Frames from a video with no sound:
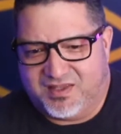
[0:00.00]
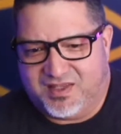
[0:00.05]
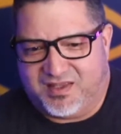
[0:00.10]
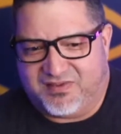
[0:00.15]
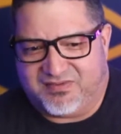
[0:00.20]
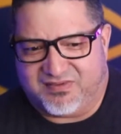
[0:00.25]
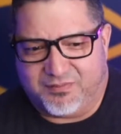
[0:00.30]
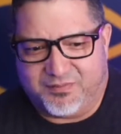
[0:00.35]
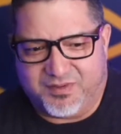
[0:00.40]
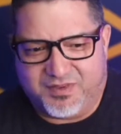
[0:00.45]

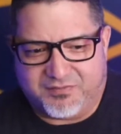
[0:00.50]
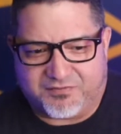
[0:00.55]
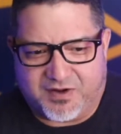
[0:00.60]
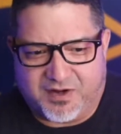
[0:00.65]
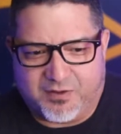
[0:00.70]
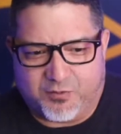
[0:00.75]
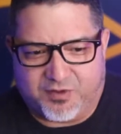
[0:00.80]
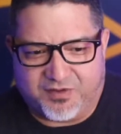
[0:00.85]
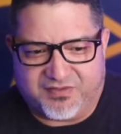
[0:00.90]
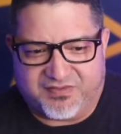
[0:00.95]
And some of the
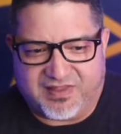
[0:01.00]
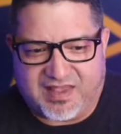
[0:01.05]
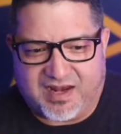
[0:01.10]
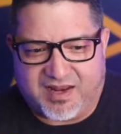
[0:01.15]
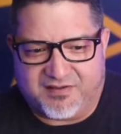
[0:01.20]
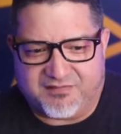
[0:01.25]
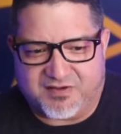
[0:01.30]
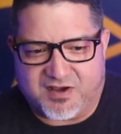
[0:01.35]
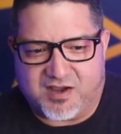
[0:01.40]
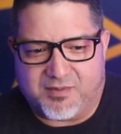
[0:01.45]
frameworks
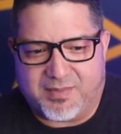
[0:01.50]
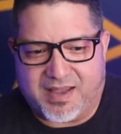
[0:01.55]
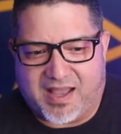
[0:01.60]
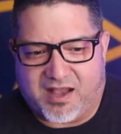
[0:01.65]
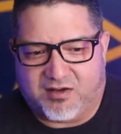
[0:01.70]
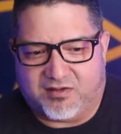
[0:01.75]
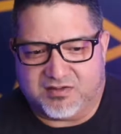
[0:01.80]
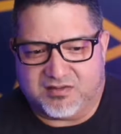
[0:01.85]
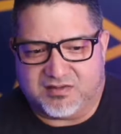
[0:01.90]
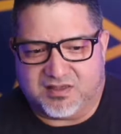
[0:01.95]
that have come
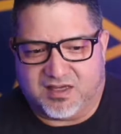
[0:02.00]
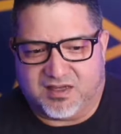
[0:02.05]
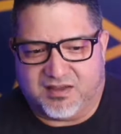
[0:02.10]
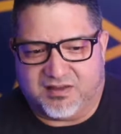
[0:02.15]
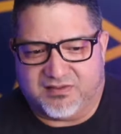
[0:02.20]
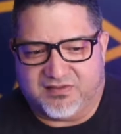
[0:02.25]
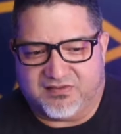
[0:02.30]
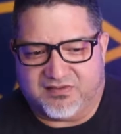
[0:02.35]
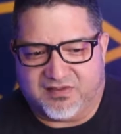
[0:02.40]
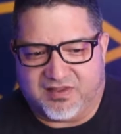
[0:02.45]
out
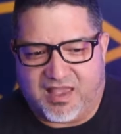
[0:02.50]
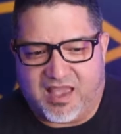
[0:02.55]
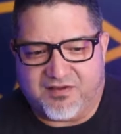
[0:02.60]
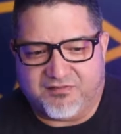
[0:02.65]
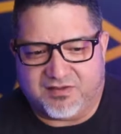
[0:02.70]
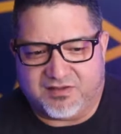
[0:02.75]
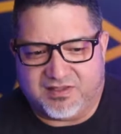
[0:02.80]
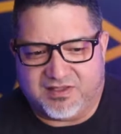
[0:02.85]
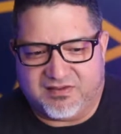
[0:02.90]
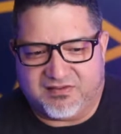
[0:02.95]

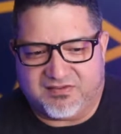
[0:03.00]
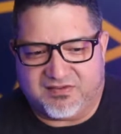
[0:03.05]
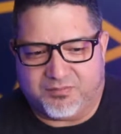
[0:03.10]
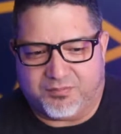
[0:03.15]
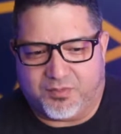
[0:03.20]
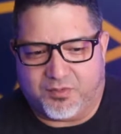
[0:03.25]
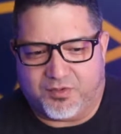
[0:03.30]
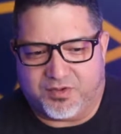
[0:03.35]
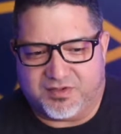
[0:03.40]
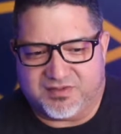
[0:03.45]
heavily in
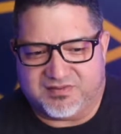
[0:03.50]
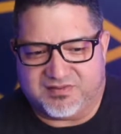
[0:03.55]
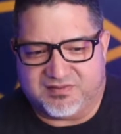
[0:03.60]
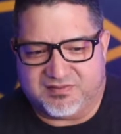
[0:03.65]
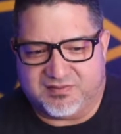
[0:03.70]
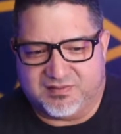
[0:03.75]
support